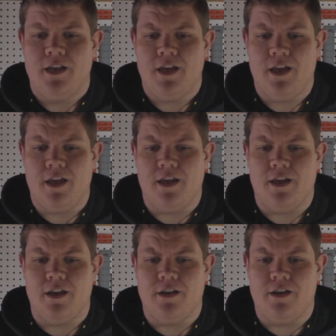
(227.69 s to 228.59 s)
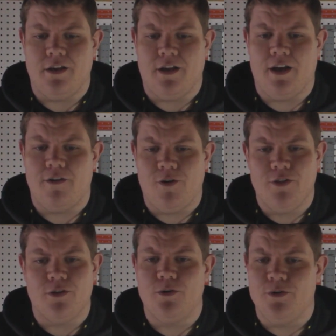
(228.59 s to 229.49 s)
And I have all
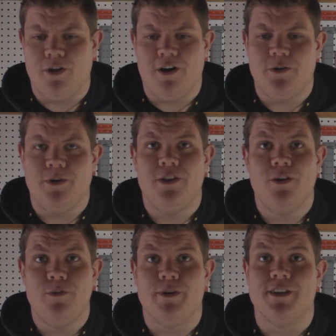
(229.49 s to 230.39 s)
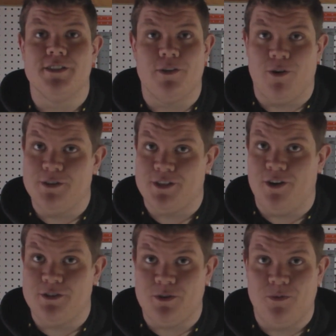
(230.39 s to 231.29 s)
the gold hardware though, because I've always
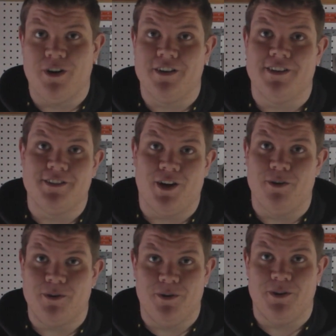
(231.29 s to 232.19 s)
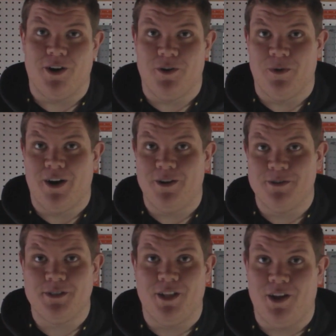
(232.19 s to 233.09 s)
also wanted a guitar with gold hardware. I know
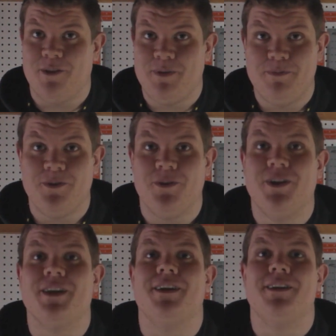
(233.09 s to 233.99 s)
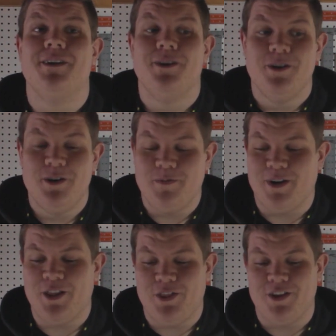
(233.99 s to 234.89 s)
a lot of people don't like it, but
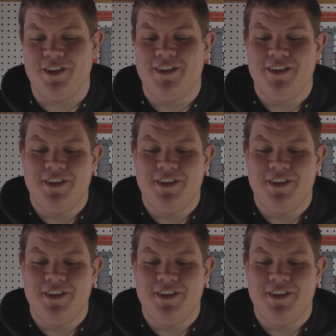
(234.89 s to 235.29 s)
I think